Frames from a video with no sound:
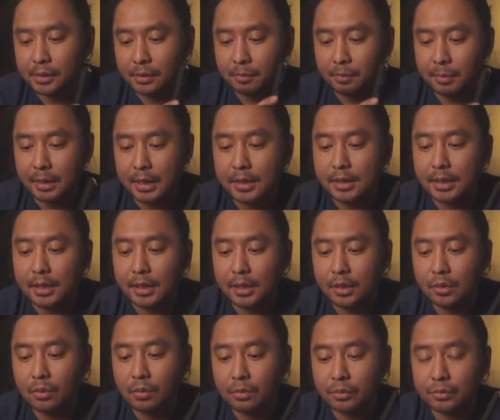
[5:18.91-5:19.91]
in
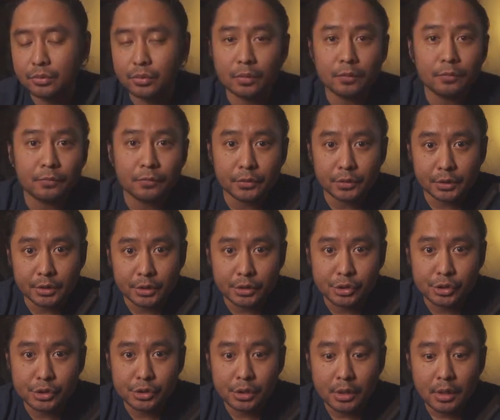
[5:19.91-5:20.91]
making your drone
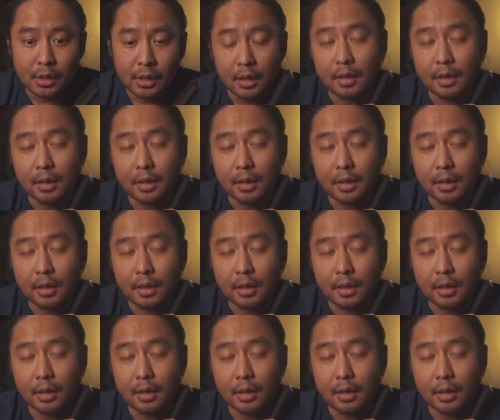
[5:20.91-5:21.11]
footage